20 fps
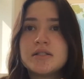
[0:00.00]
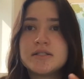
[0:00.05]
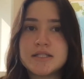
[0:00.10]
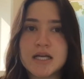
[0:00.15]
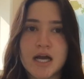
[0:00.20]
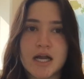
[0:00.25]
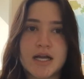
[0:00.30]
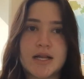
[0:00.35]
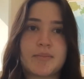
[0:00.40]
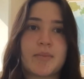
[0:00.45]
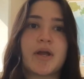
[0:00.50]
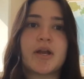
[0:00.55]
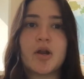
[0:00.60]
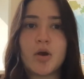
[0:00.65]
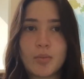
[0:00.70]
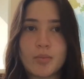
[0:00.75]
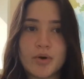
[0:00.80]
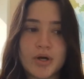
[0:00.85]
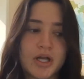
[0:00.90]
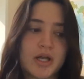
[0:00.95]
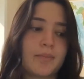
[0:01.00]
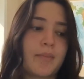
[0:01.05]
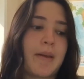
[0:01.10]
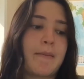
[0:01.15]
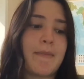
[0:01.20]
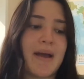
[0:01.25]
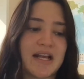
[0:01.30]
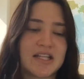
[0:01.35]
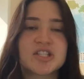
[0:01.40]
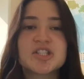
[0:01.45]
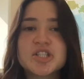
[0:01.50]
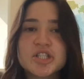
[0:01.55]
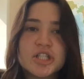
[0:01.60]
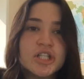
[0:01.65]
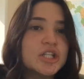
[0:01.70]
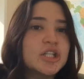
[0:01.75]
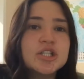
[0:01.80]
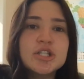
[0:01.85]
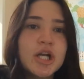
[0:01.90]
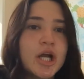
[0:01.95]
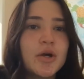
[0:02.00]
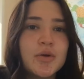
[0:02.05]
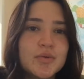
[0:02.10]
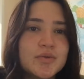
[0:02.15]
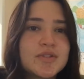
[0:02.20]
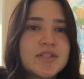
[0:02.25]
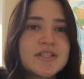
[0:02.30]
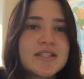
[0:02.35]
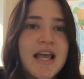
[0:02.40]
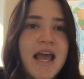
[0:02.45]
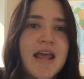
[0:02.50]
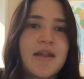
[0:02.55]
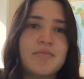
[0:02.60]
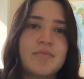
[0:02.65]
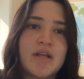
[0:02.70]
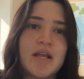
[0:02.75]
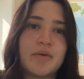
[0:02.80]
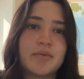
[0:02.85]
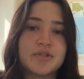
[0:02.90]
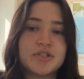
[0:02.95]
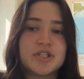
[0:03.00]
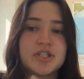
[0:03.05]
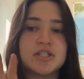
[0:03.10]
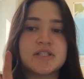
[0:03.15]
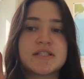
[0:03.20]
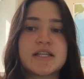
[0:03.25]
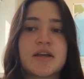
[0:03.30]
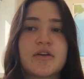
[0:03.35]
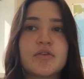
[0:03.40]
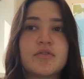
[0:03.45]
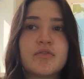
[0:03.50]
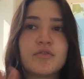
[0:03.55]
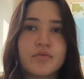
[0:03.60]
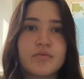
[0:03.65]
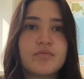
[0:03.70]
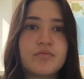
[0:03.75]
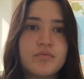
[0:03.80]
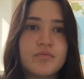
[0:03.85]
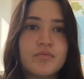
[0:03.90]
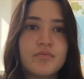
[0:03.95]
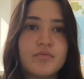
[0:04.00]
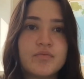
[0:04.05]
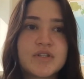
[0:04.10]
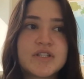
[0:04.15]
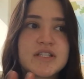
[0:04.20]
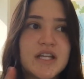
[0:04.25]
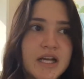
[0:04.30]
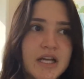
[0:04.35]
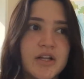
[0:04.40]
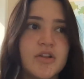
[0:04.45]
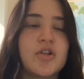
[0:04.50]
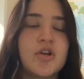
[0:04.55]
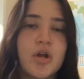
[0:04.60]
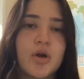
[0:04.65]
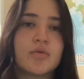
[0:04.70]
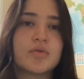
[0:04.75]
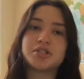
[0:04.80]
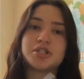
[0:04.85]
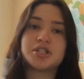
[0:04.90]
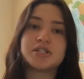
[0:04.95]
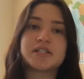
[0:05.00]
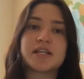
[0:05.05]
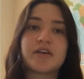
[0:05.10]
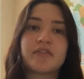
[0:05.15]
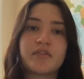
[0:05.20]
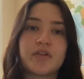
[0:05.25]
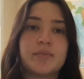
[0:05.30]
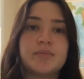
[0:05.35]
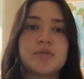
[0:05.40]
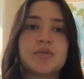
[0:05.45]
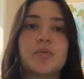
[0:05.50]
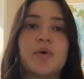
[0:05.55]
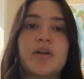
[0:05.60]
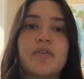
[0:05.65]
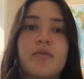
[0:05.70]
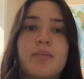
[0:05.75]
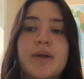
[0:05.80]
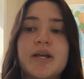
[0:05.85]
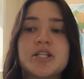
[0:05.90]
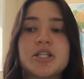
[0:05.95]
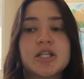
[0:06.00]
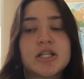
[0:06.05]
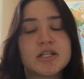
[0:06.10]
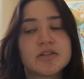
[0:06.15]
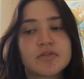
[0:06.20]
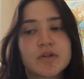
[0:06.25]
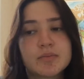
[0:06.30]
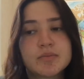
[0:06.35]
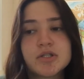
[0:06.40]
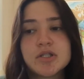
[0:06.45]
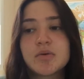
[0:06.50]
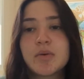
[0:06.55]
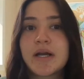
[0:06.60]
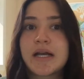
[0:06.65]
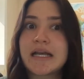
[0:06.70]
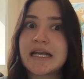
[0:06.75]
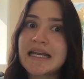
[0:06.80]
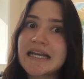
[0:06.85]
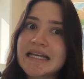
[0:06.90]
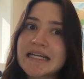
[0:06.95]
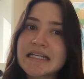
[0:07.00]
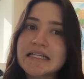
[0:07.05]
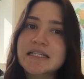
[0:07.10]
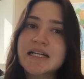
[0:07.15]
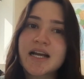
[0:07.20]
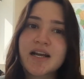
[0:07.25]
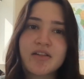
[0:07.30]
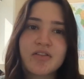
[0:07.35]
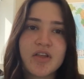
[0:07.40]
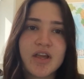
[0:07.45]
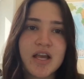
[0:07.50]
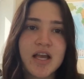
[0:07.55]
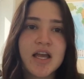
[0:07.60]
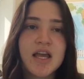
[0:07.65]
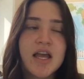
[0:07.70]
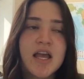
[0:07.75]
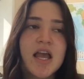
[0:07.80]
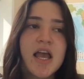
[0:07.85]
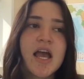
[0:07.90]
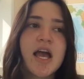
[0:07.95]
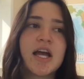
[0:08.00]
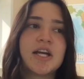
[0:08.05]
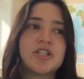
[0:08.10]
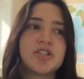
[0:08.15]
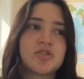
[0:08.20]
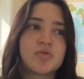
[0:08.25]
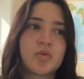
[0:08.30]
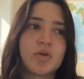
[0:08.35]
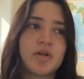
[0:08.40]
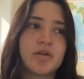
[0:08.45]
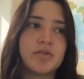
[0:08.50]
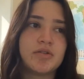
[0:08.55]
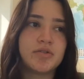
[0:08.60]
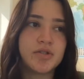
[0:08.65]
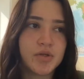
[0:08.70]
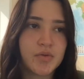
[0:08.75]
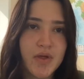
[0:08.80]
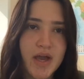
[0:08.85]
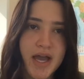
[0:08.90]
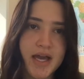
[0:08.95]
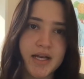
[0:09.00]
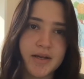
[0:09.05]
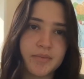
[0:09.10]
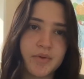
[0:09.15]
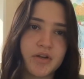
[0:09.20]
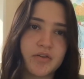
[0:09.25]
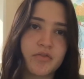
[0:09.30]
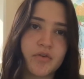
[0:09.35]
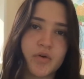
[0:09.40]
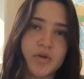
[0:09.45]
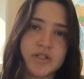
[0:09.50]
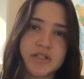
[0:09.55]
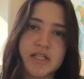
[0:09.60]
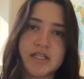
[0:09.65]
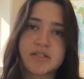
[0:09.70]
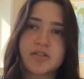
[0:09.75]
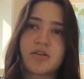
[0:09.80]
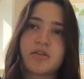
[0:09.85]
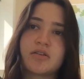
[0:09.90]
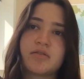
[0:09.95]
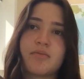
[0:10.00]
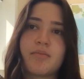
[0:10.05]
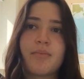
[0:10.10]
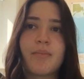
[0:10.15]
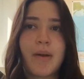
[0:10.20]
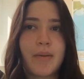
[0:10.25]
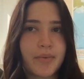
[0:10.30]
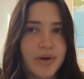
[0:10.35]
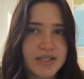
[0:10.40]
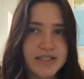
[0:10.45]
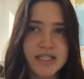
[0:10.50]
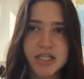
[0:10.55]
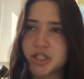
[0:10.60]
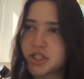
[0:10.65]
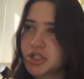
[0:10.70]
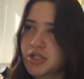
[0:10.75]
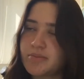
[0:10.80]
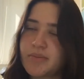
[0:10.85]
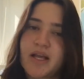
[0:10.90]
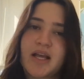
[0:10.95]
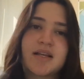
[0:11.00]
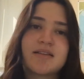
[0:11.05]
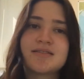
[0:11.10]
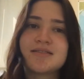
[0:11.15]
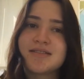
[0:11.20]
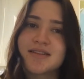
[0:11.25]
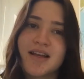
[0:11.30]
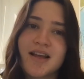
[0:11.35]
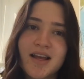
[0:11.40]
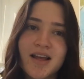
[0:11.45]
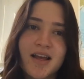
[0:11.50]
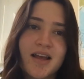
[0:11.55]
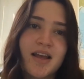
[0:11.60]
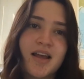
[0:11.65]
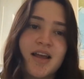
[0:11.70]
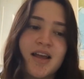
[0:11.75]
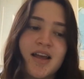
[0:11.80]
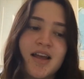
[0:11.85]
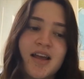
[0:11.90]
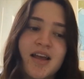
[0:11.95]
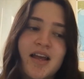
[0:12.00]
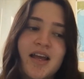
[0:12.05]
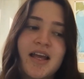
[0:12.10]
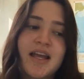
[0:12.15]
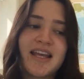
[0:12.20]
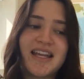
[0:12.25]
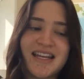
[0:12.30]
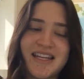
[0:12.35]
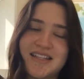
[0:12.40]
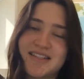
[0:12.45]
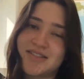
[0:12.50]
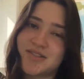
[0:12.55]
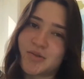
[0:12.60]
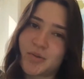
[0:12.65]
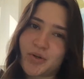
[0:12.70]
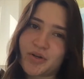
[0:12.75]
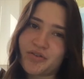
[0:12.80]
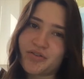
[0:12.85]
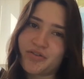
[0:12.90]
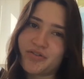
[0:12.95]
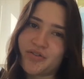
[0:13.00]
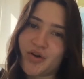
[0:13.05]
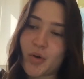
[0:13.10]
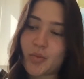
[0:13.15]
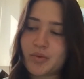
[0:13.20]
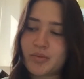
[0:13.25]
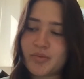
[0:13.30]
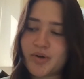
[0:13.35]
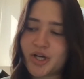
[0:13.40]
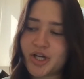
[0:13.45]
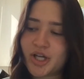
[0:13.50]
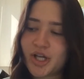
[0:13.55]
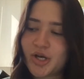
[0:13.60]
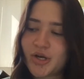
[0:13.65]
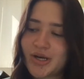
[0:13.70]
done in my notebook and my master notes, and be able to just, like, study the notes, just like flip to whatever page I need to flip to when I need it, kind of thing. I just want to do that. I'm going to focus less on memorization because it is sort of open book, you